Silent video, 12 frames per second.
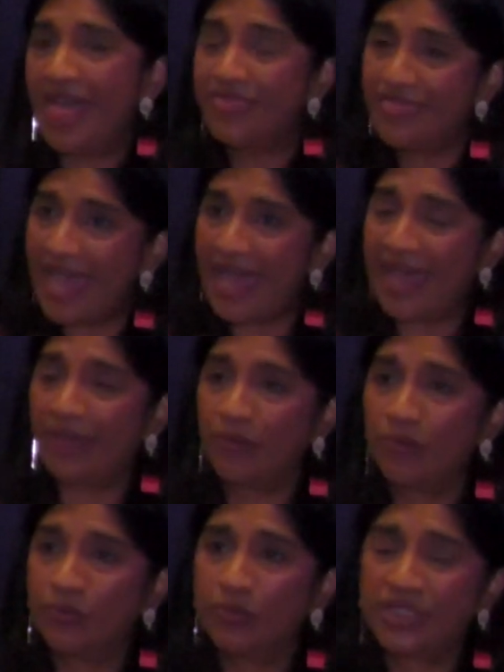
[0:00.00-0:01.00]
And that
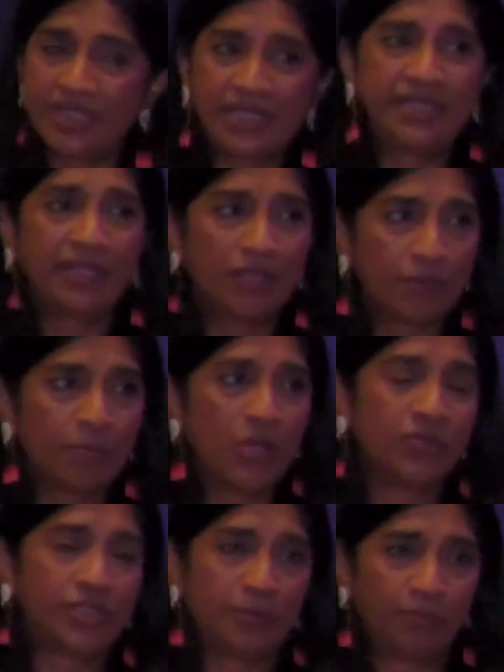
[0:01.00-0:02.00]
was the single
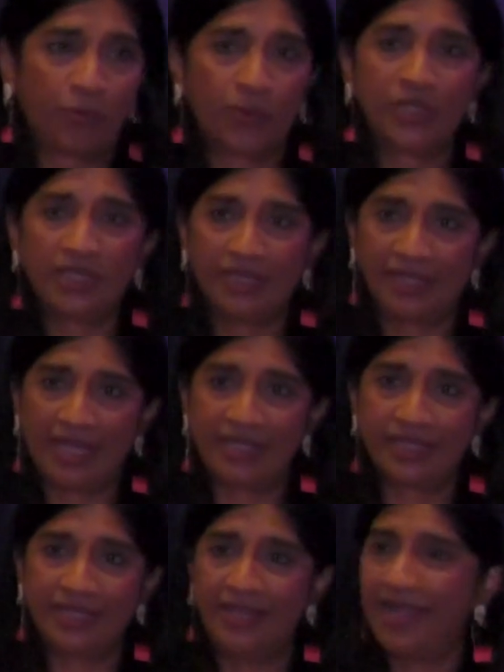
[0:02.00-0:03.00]
most important
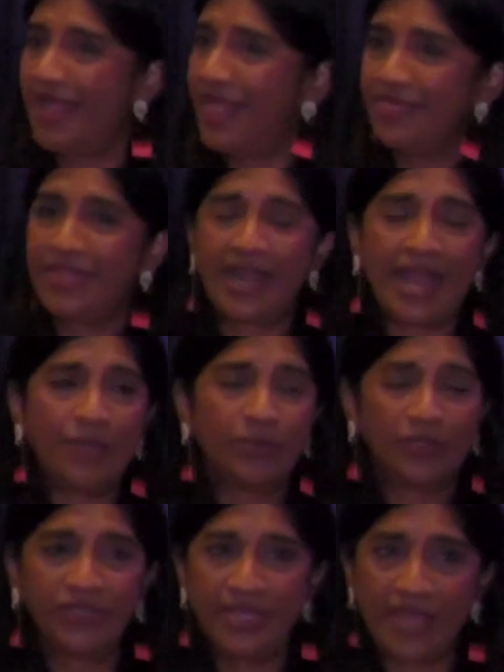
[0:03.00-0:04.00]
lesson that I
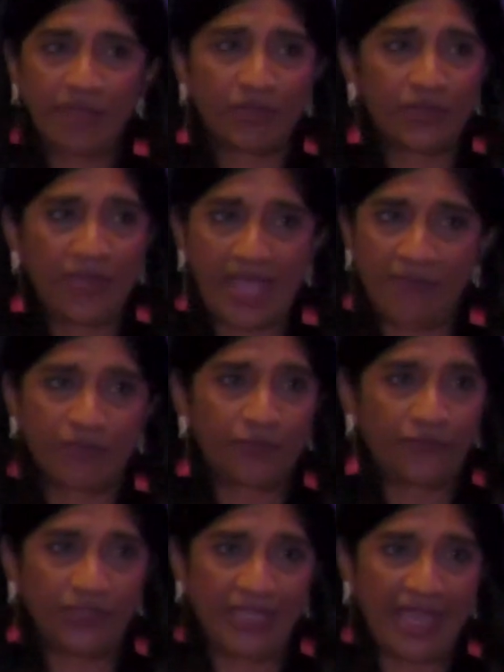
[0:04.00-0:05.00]
will never, ever
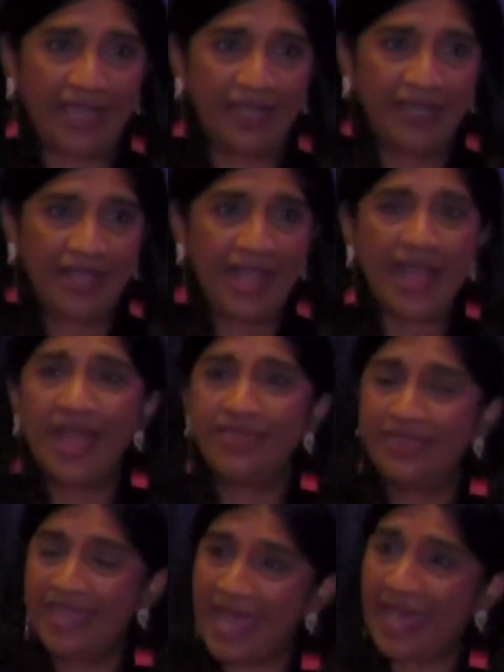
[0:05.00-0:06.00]
forget.
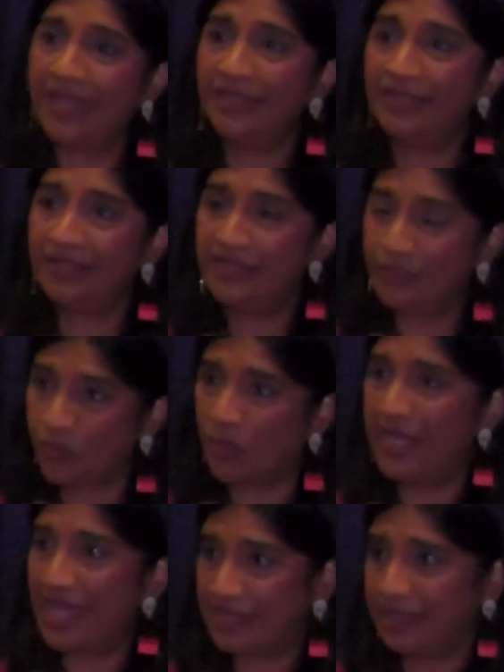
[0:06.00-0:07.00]
And that is
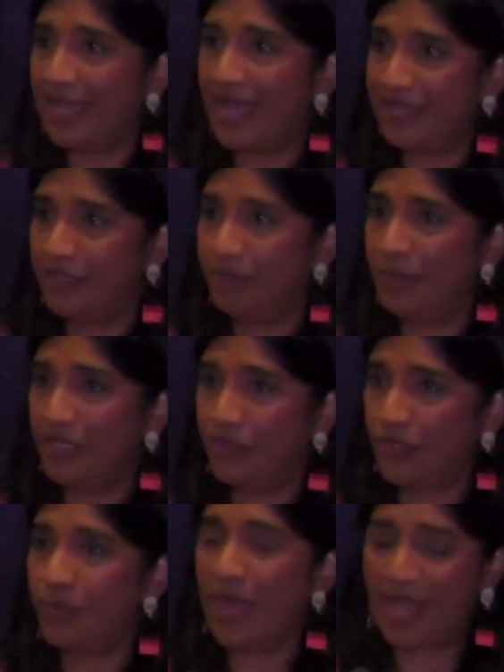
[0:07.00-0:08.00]
what has guided me
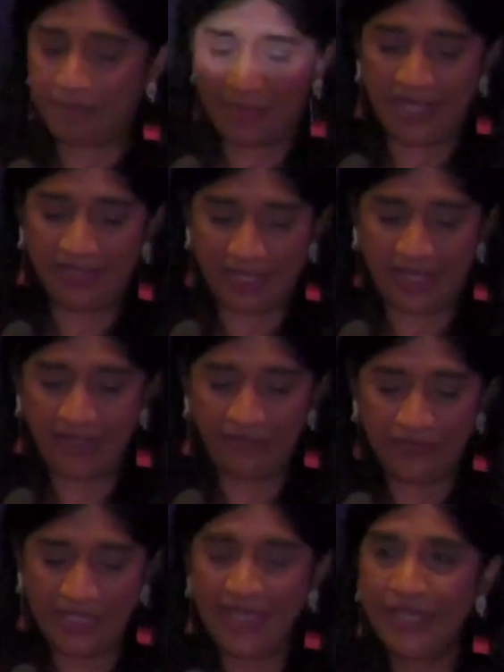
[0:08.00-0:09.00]
throughout my life.